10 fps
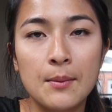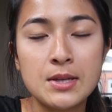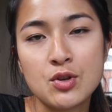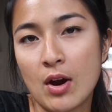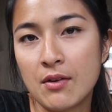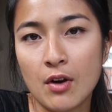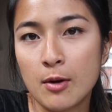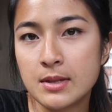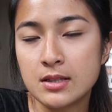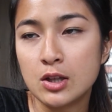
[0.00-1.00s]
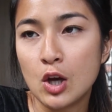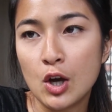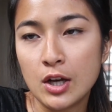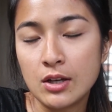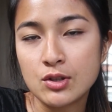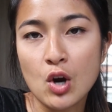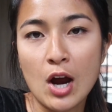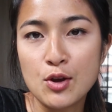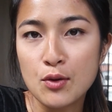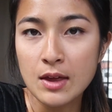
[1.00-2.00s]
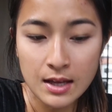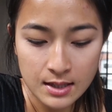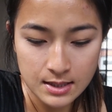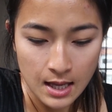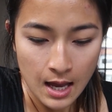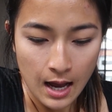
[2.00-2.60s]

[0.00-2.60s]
it's a great environment to learn and try new things.